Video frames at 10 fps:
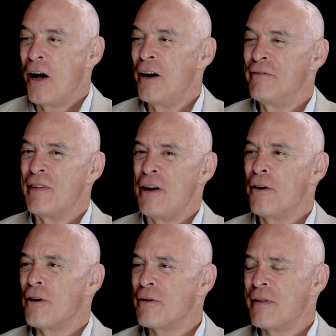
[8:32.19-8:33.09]
of the
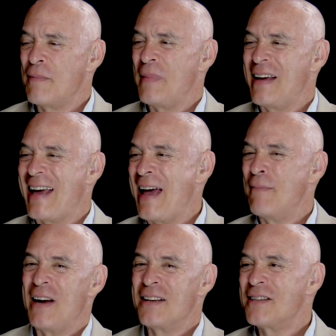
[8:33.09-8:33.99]
earth, it
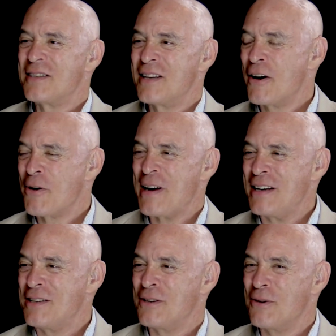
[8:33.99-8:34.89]
became
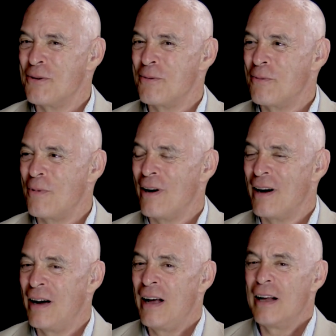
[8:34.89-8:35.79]
necessary
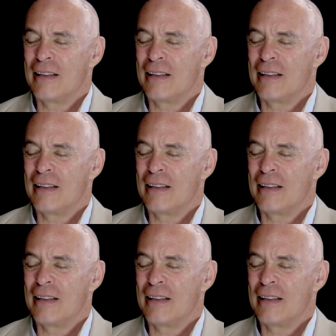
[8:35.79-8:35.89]
to